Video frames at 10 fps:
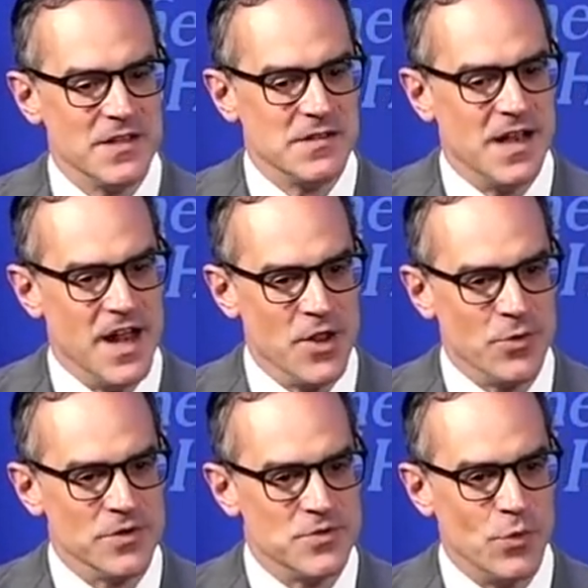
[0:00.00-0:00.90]
In other
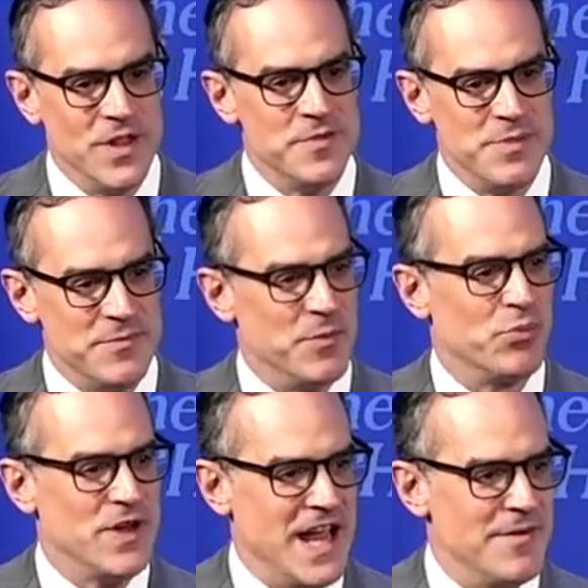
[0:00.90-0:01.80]
words, the
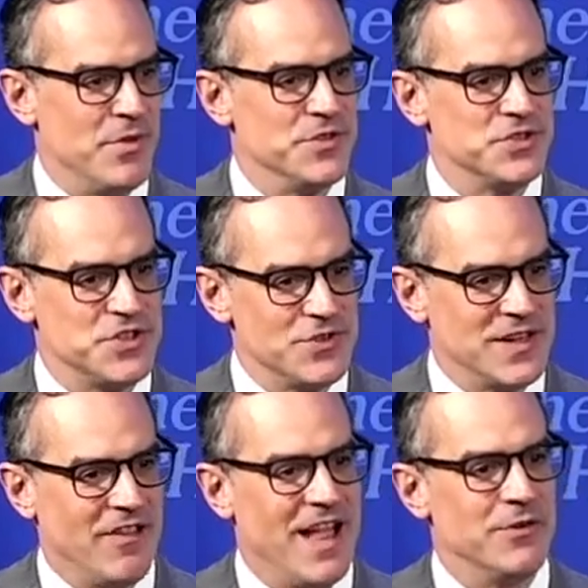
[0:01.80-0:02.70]
preamble, the
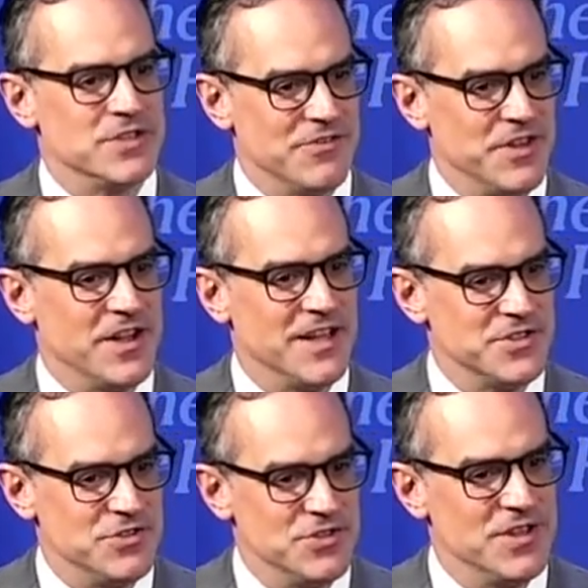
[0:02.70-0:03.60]
stirring language stuff in the
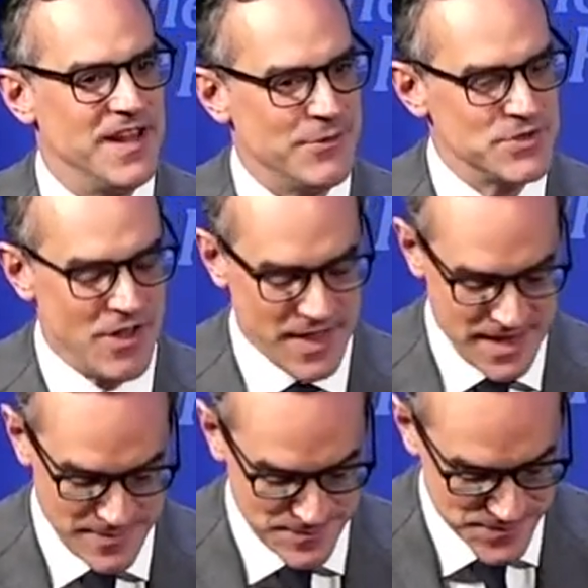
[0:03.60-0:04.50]
Constitution, that was all
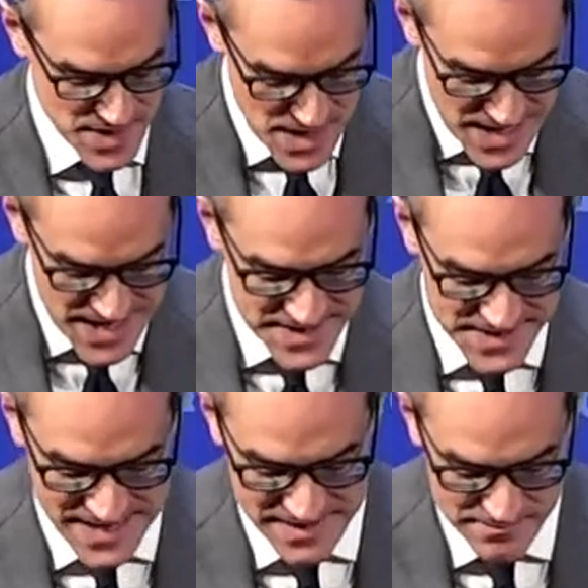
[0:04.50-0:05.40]
him. He
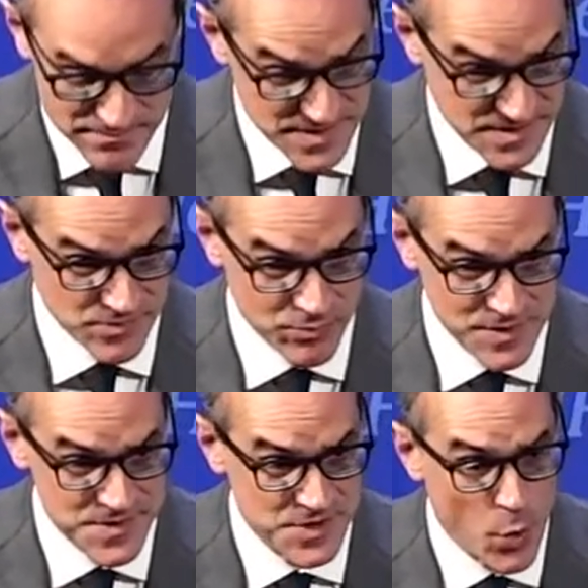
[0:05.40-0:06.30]
said, this
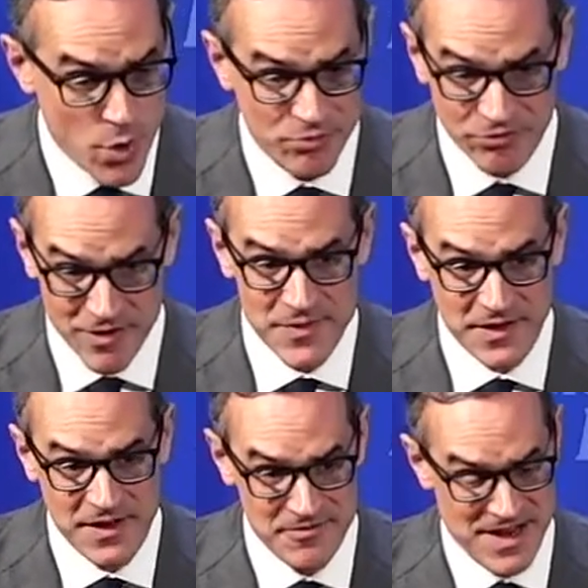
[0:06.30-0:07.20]
is a quote from the
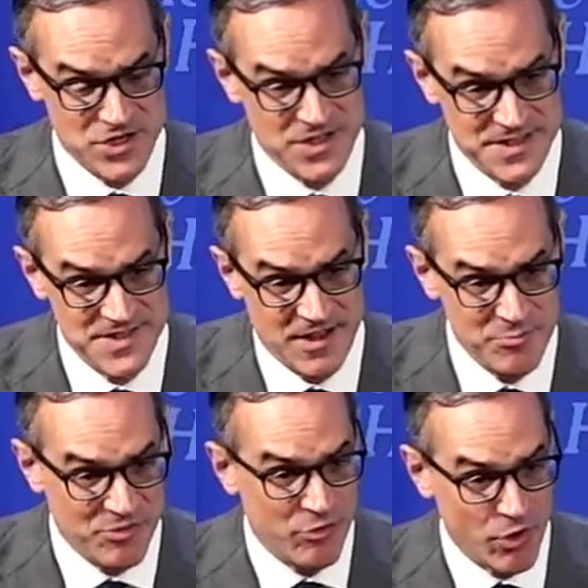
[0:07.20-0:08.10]
convention itself
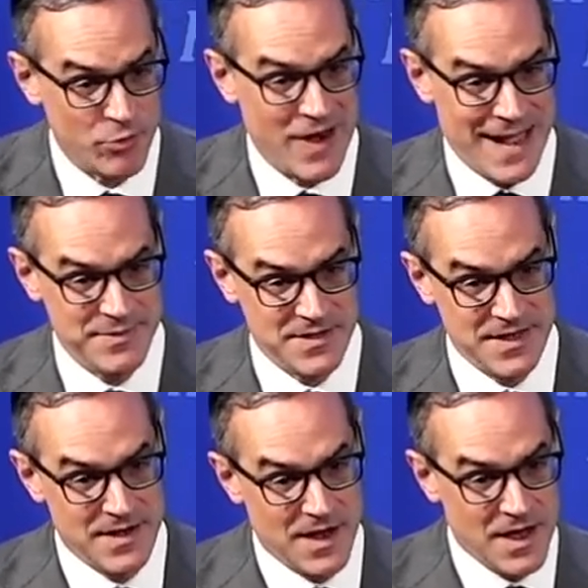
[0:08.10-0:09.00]
before it wrapped
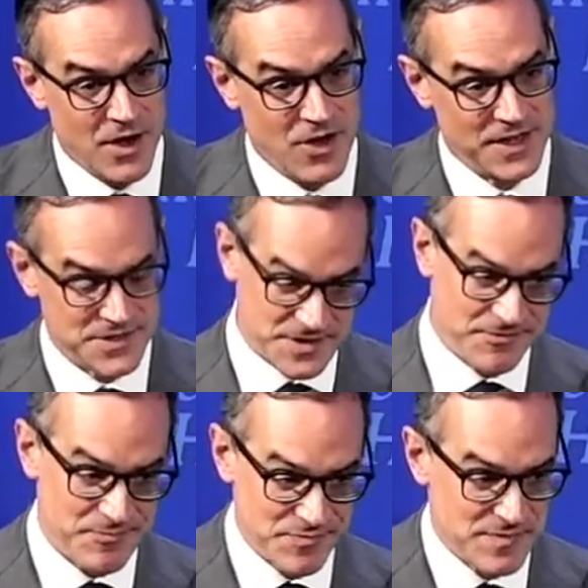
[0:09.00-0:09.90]
in August of
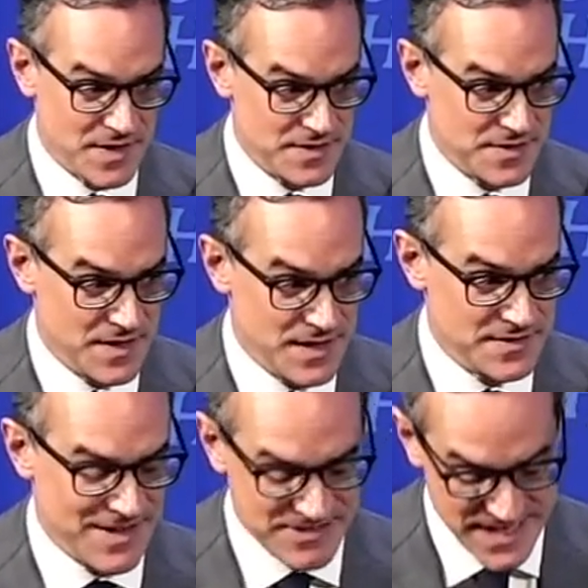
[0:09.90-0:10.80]

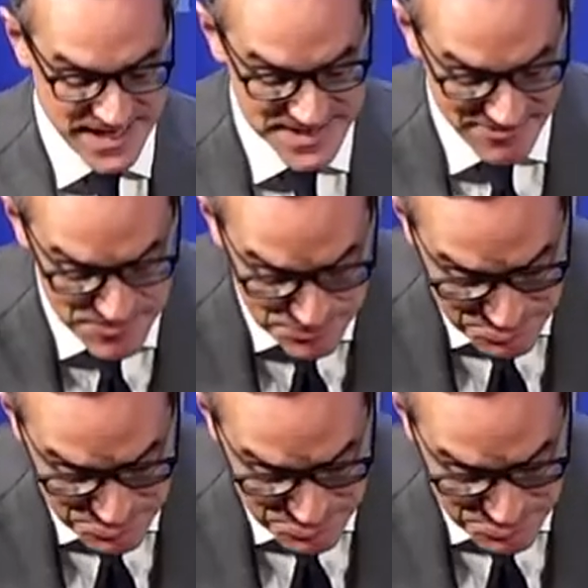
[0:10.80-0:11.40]
1787,